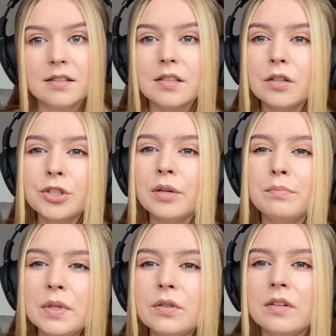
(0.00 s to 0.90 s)
Such a
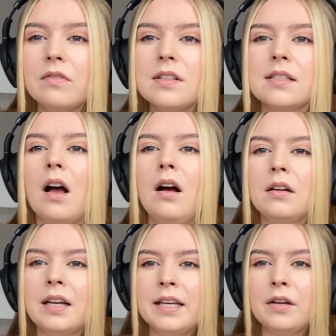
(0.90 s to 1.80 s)
beautiful song.
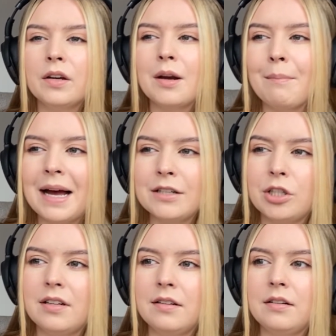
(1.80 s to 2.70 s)
Like, you can
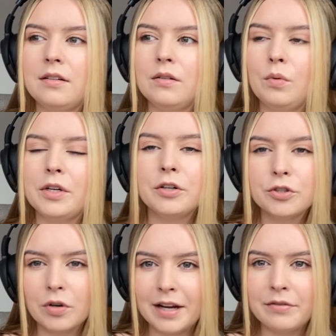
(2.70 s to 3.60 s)
imagine when you're
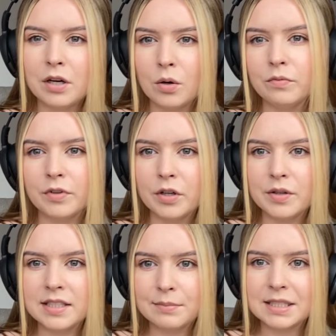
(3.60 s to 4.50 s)
driving home for
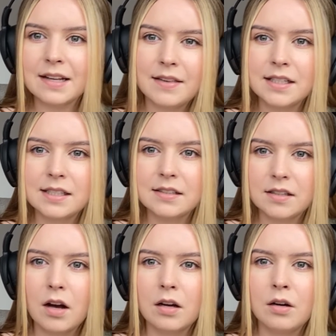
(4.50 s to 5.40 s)
Christmas and this
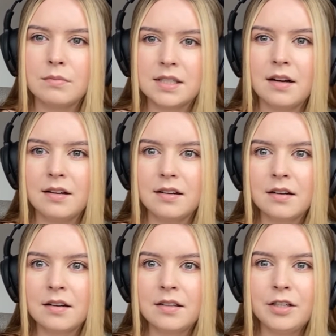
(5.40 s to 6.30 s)
song comes on,
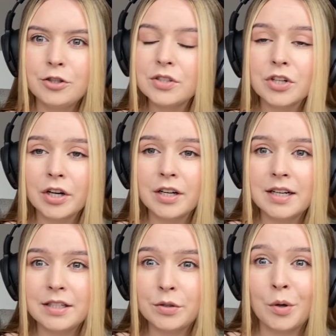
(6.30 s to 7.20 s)
you just turn
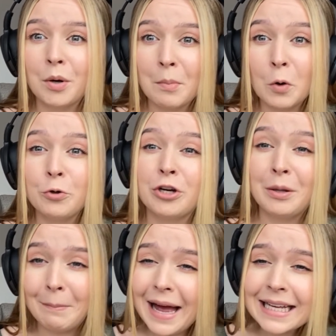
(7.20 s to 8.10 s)
into an emotional
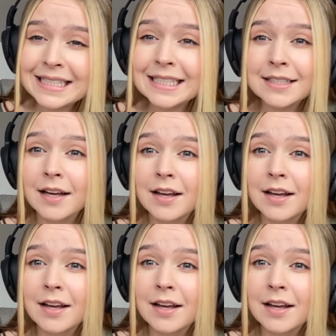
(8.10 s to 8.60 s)
mess.